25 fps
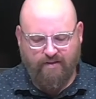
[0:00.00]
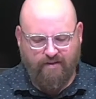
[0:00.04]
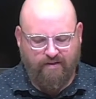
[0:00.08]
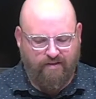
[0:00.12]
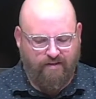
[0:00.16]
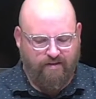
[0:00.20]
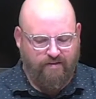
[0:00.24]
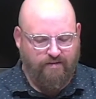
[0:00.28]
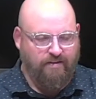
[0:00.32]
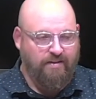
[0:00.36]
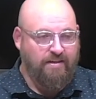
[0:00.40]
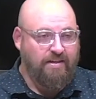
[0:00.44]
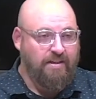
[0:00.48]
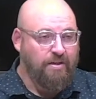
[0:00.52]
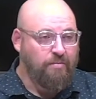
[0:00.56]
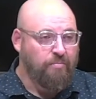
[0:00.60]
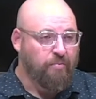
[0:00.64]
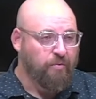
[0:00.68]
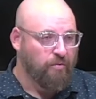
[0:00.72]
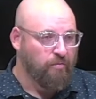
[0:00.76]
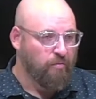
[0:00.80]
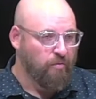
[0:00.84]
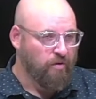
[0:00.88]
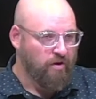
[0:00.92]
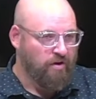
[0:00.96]
Now, the
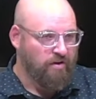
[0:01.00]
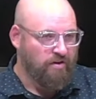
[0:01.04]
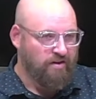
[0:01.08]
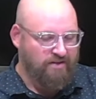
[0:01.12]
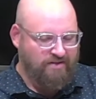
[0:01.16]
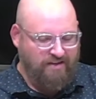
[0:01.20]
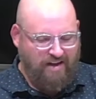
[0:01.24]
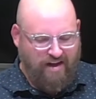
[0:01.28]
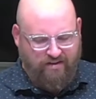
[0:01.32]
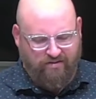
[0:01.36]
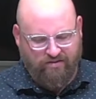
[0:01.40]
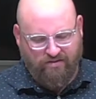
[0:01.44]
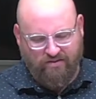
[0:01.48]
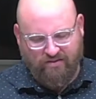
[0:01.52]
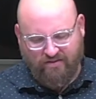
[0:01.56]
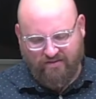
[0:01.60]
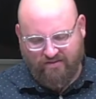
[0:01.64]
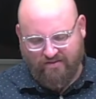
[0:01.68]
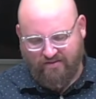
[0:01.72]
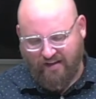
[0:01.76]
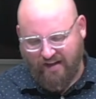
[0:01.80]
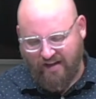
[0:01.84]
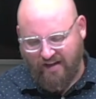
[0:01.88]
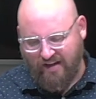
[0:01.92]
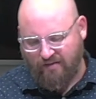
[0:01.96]
Hebrew word is actually the
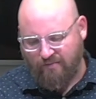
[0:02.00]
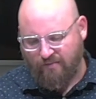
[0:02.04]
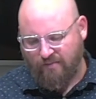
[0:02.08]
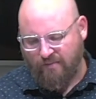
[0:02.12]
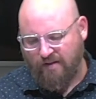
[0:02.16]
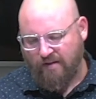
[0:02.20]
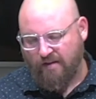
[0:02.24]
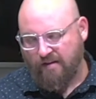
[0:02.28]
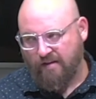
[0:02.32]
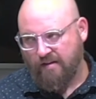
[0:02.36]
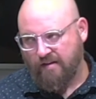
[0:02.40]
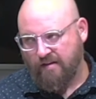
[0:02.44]
same